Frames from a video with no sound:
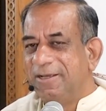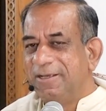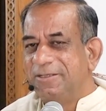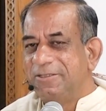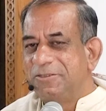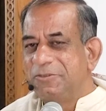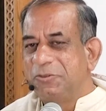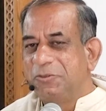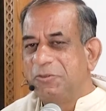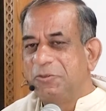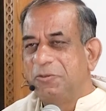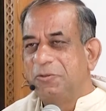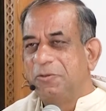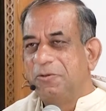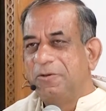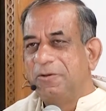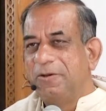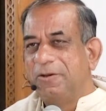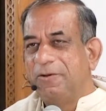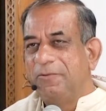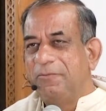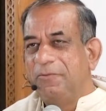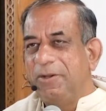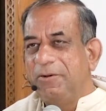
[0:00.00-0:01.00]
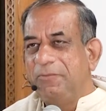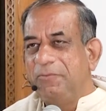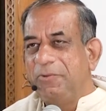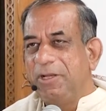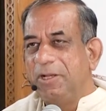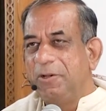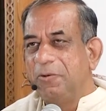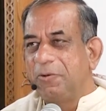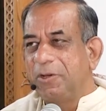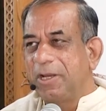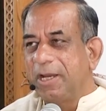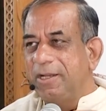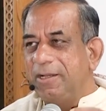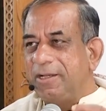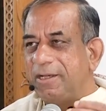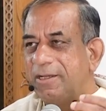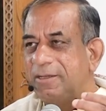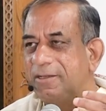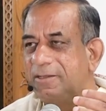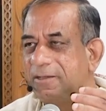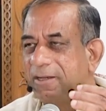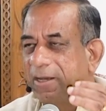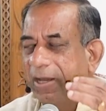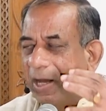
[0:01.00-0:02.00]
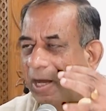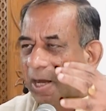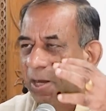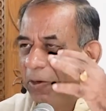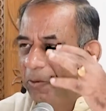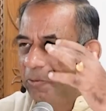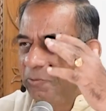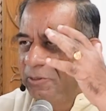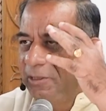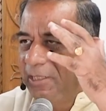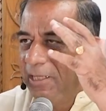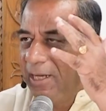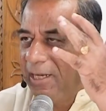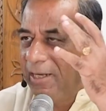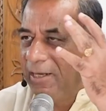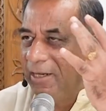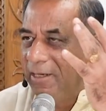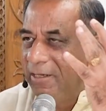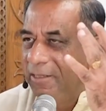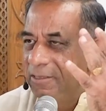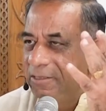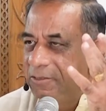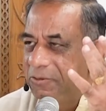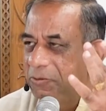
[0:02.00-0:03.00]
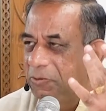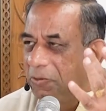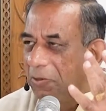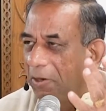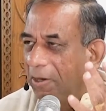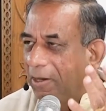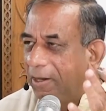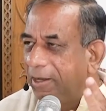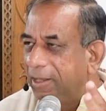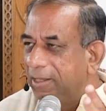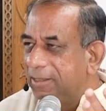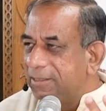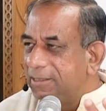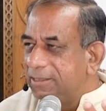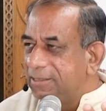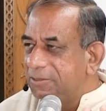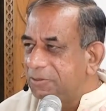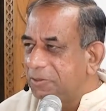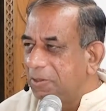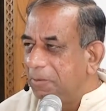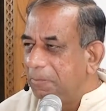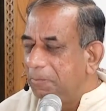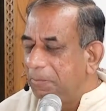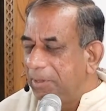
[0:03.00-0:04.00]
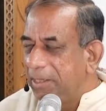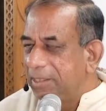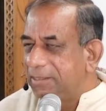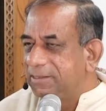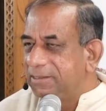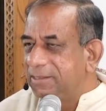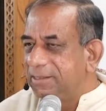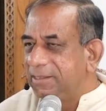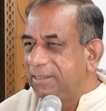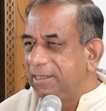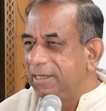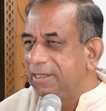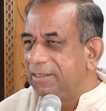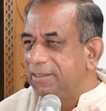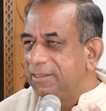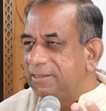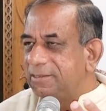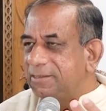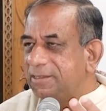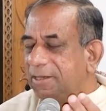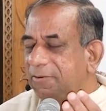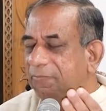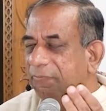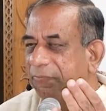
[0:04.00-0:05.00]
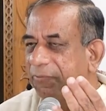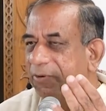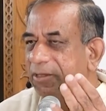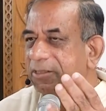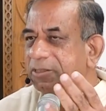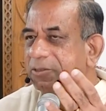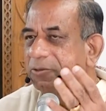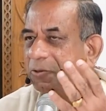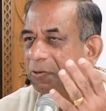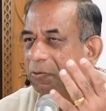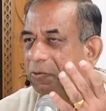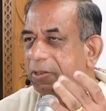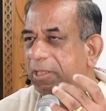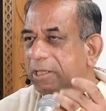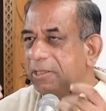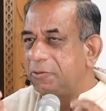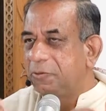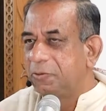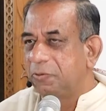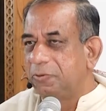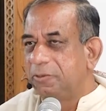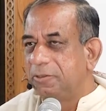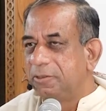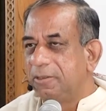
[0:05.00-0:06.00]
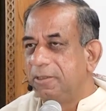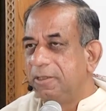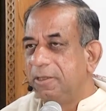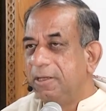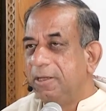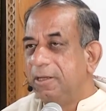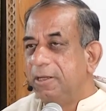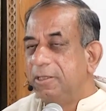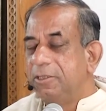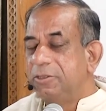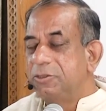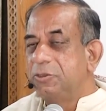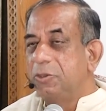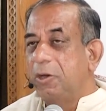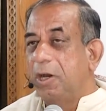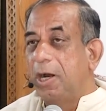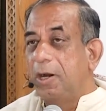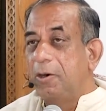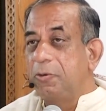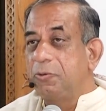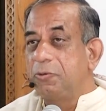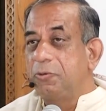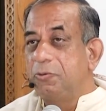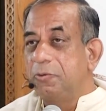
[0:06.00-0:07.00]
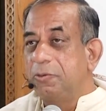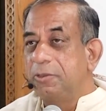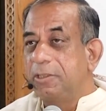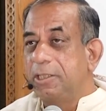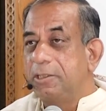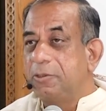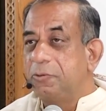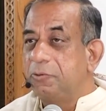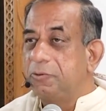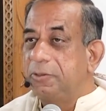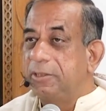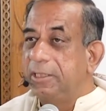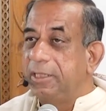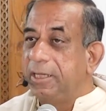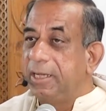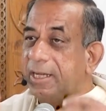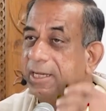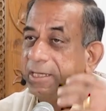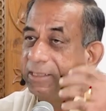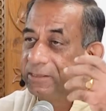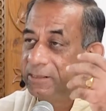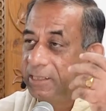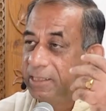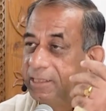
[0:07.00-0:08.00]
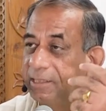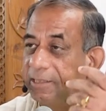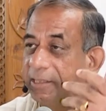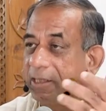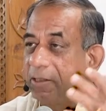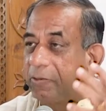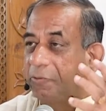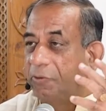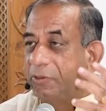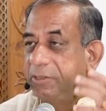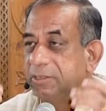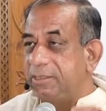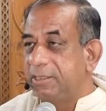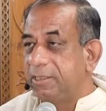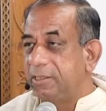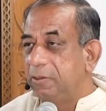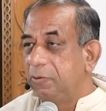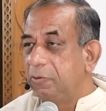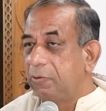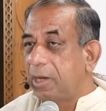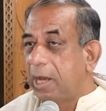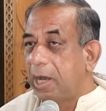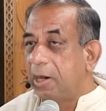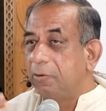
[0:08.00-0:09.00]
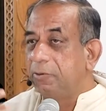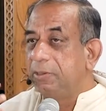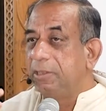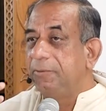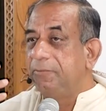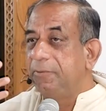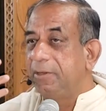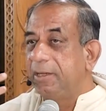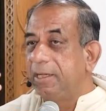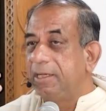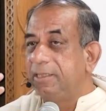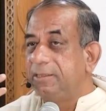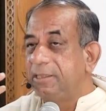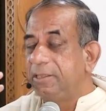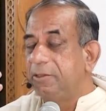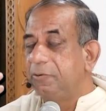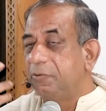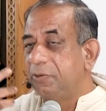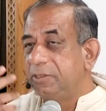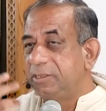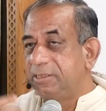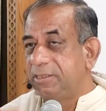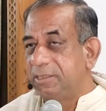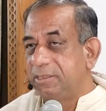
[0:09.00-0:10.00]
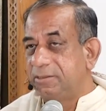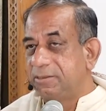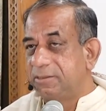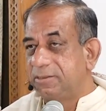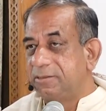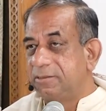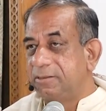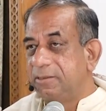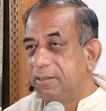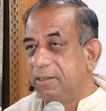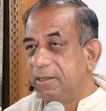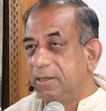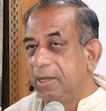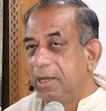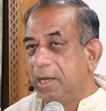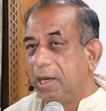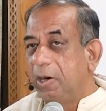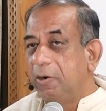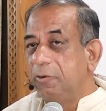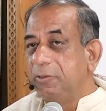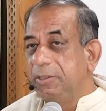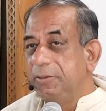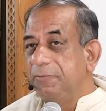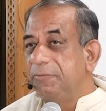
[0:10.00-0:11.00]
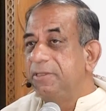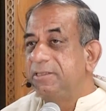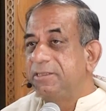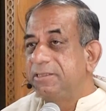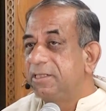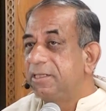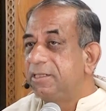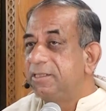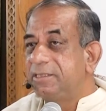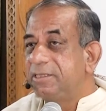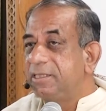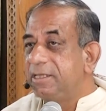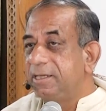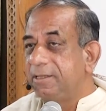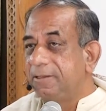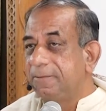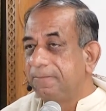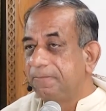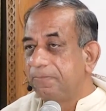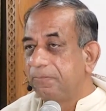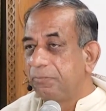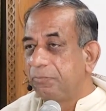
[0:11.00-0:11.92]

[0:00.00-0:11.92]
So when we look at it, how they had understood all this complexity, and they said, first know the truth. So how to know the truth? They raised another question. Look how they were raising questions, how they were searching.